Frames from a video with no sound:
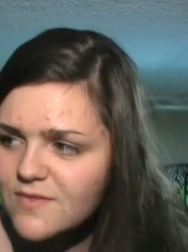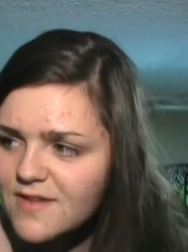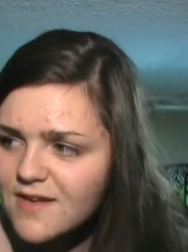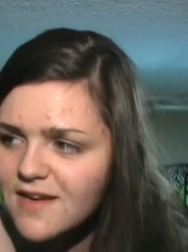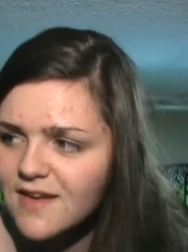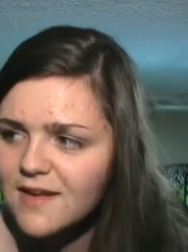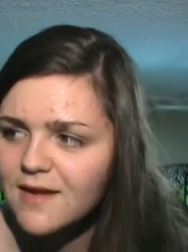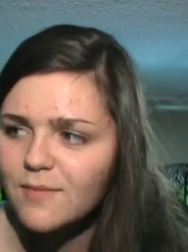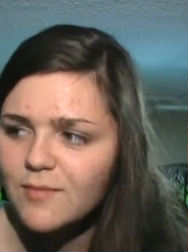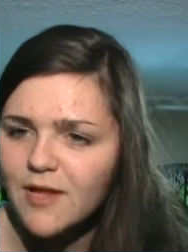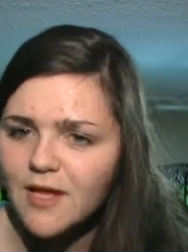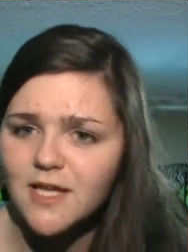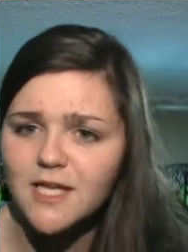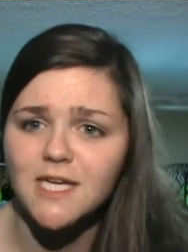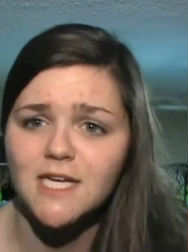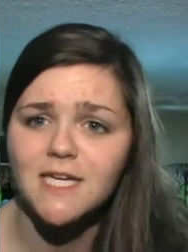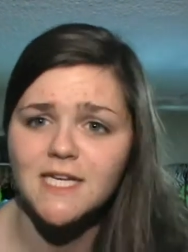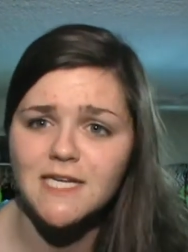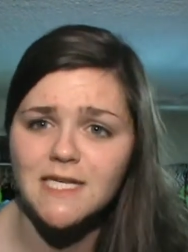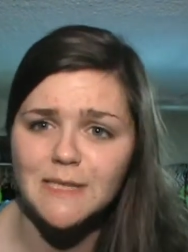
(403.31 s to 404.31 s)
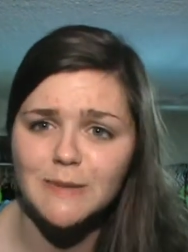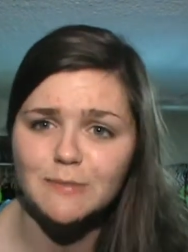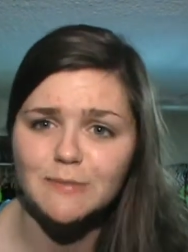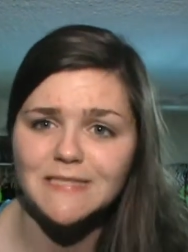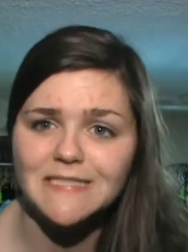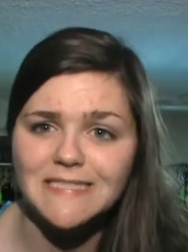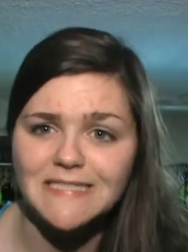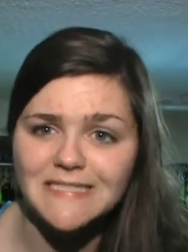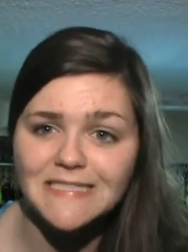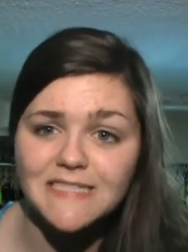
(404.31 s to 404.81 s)
And I'm like, he
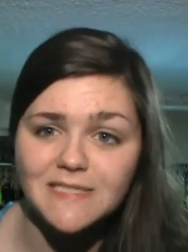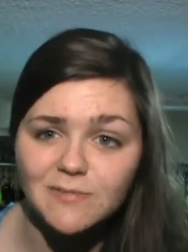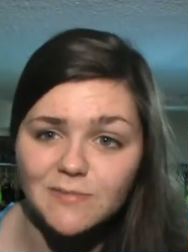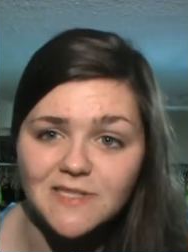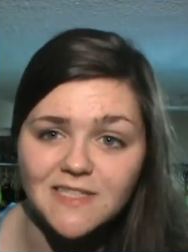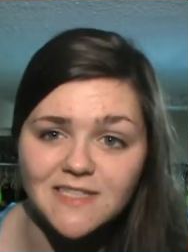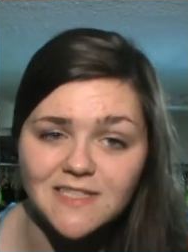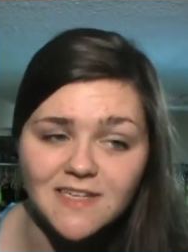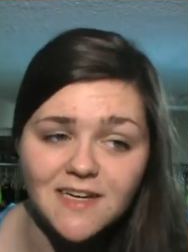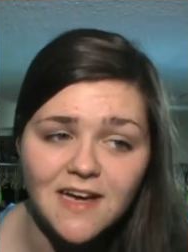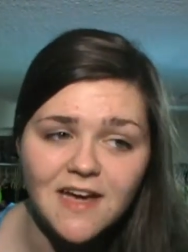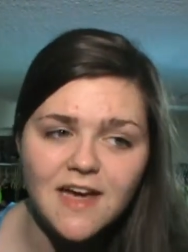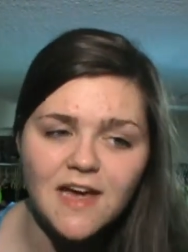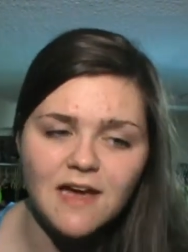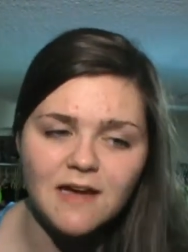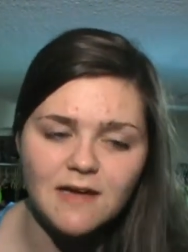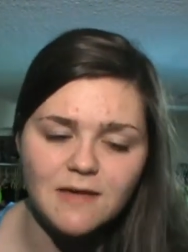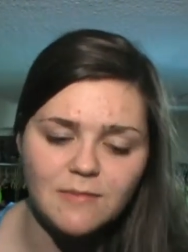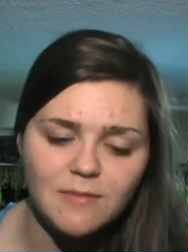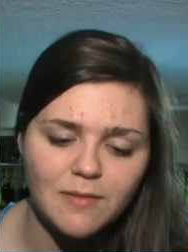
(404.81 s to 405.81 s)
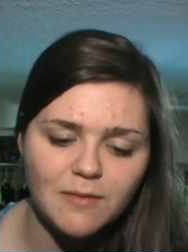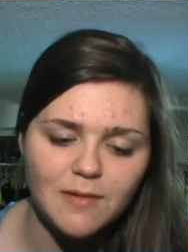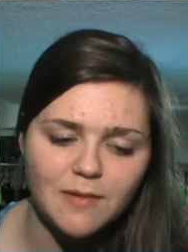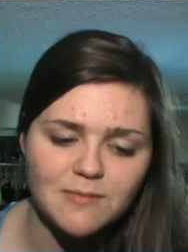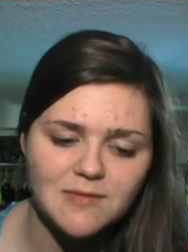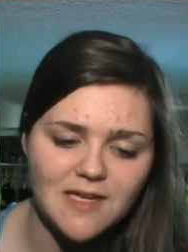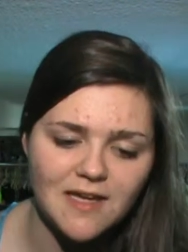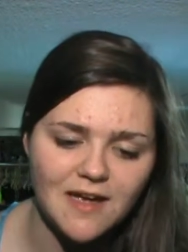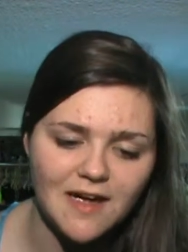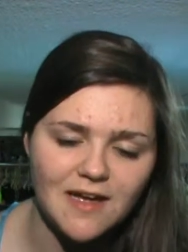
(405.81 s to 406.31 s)
misses me. And my
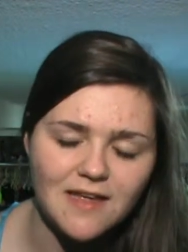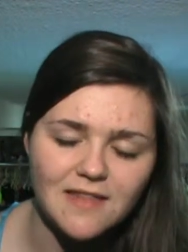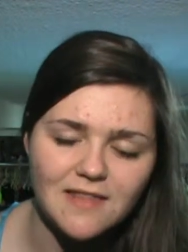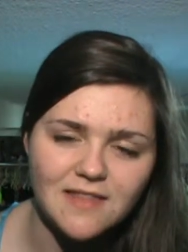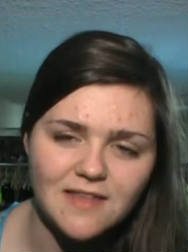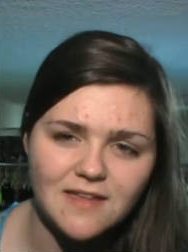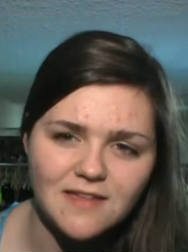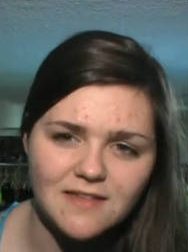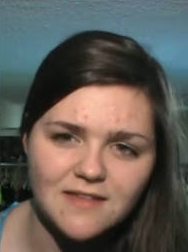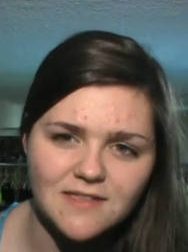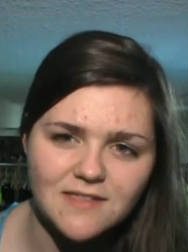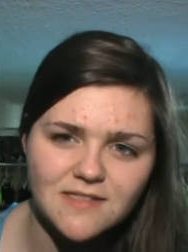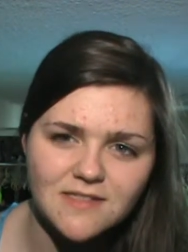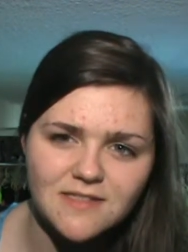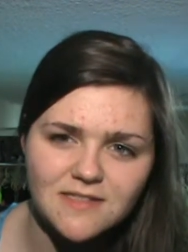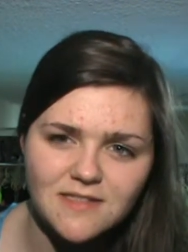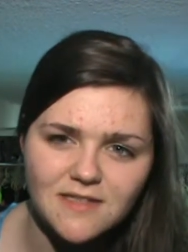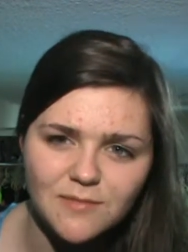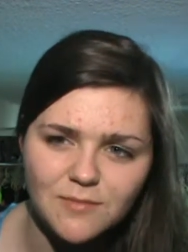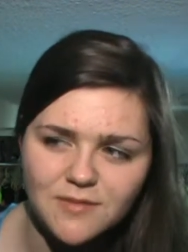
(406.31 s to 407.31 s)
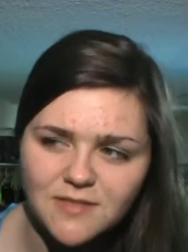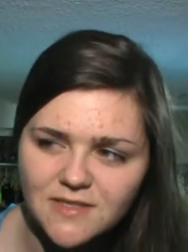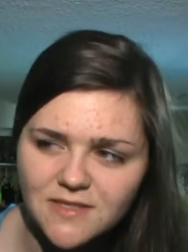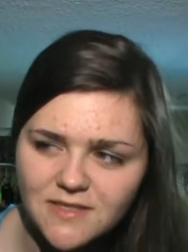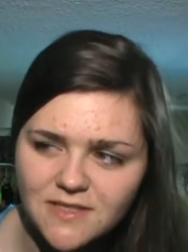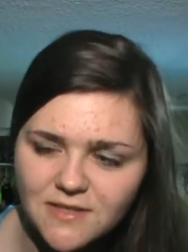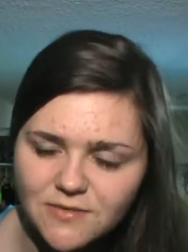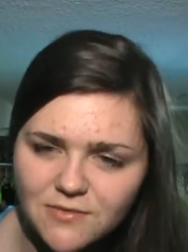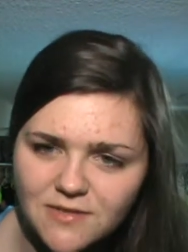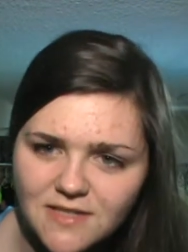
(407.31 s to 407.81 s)
mom's like, I think that's
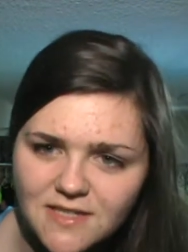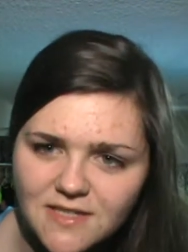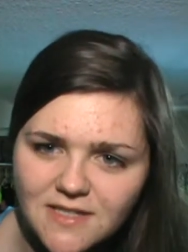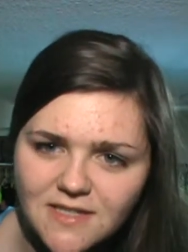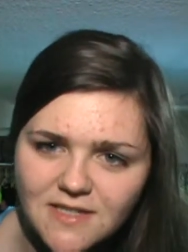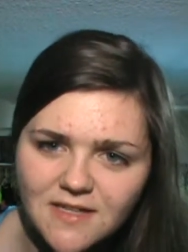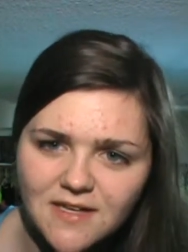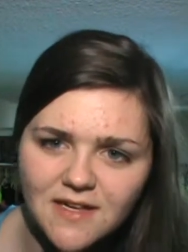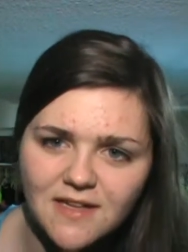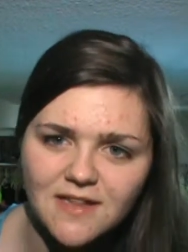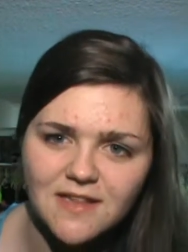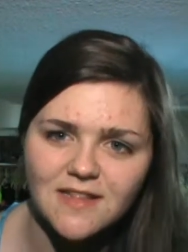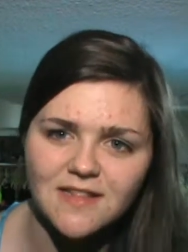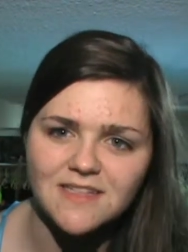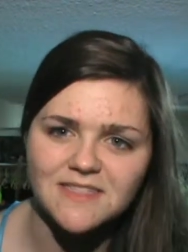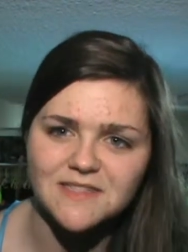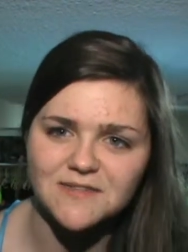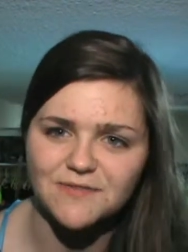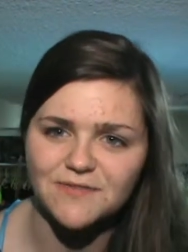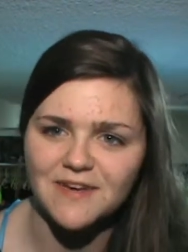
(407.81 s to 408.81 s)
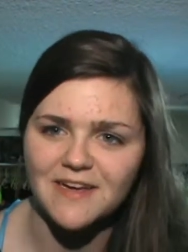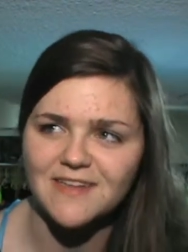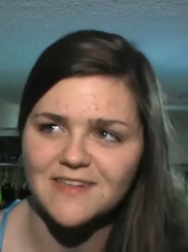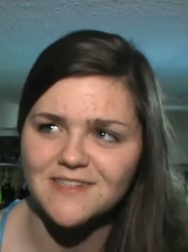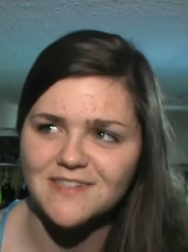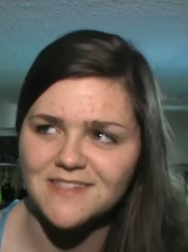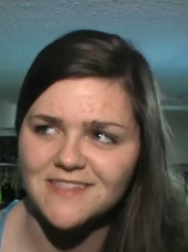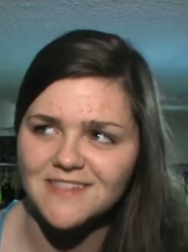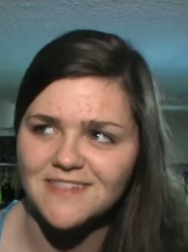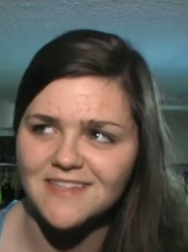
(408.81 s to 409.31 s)
completely unrelated and I think that's a
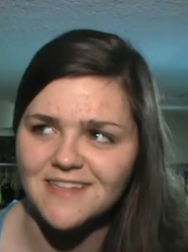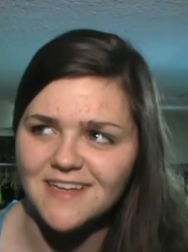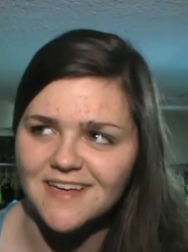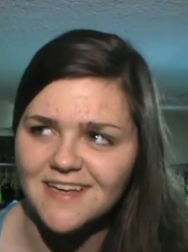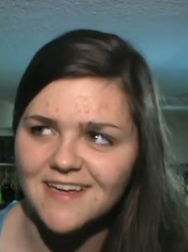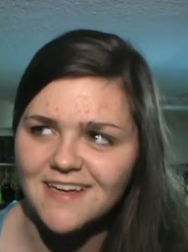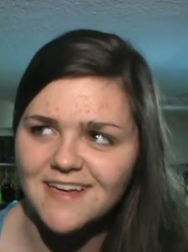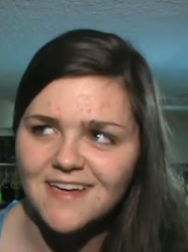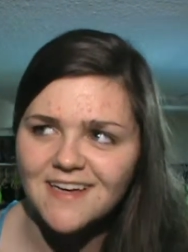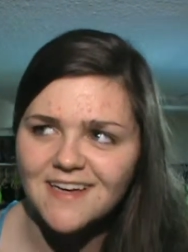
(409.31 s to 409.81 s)
fallacy and like,